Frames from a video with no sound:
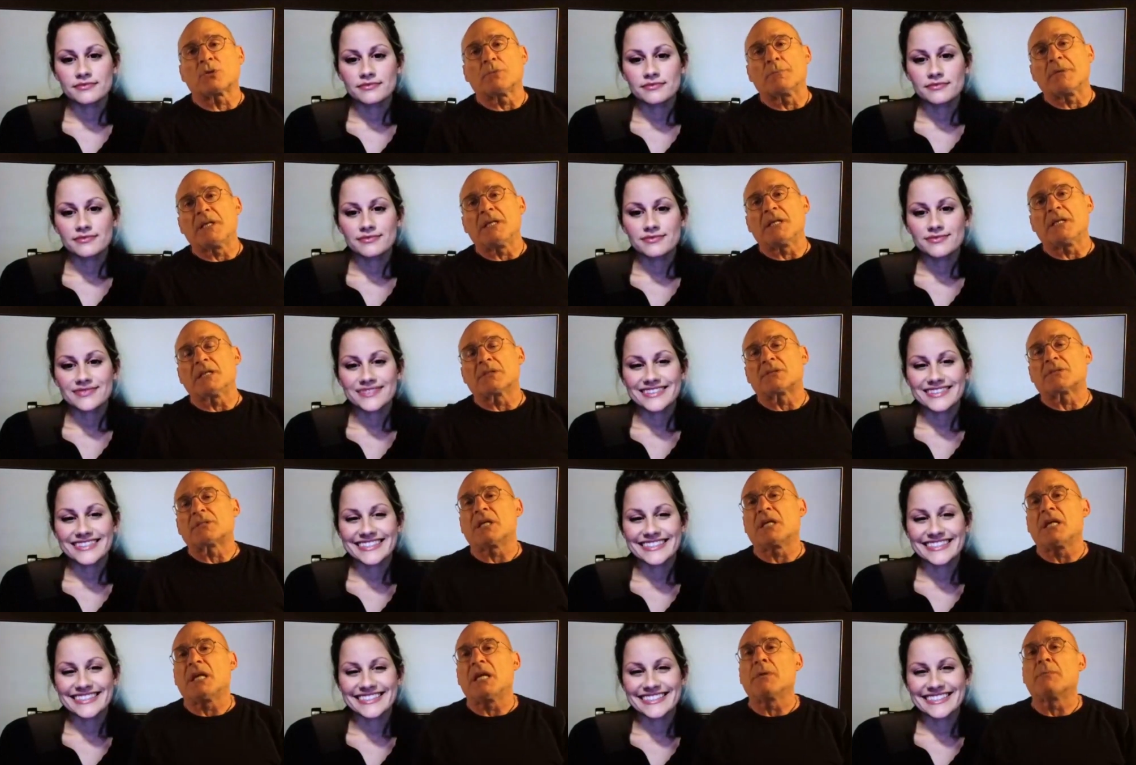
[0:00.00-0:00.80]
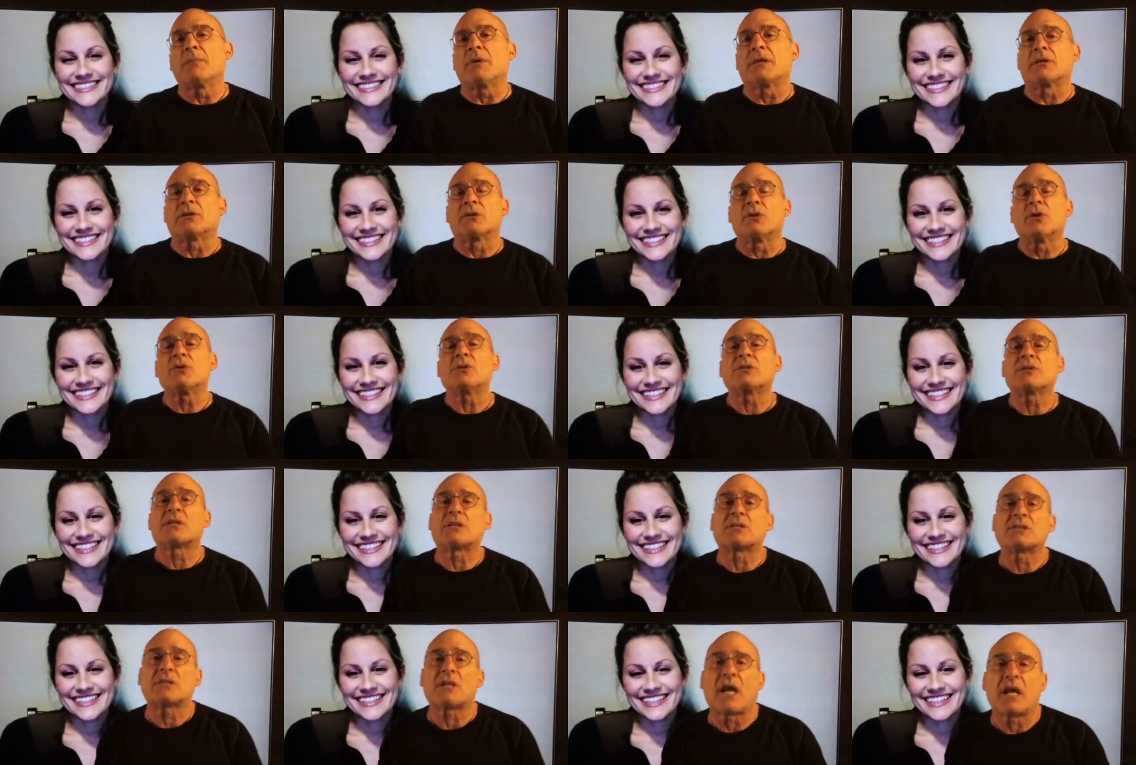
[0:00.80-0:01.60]
Speaker 1: Media team. And Luke's
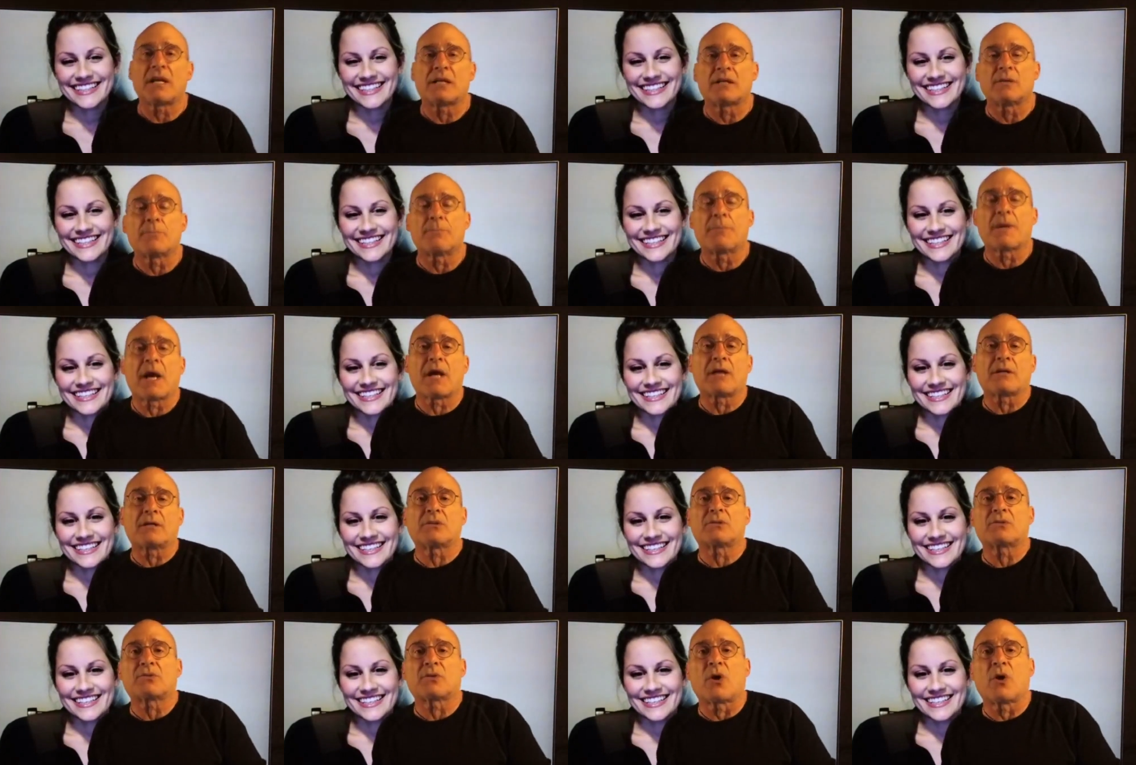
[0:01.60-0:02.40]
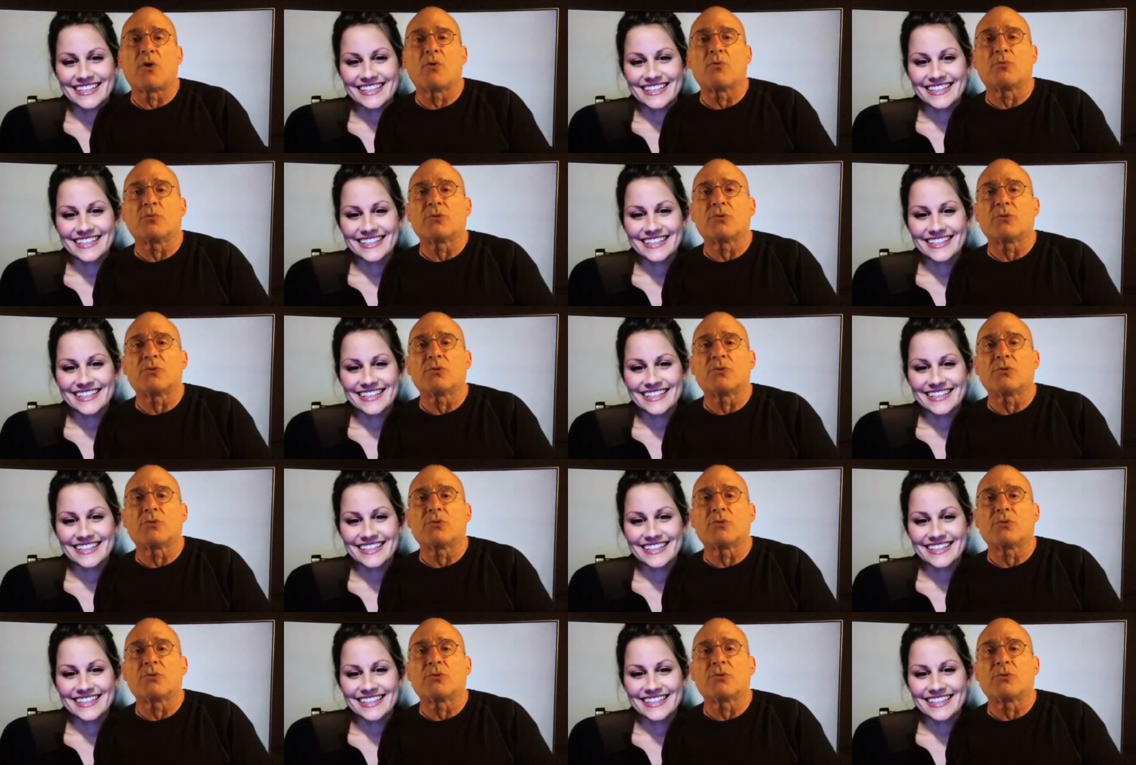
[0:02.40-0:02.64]
excited about it. So,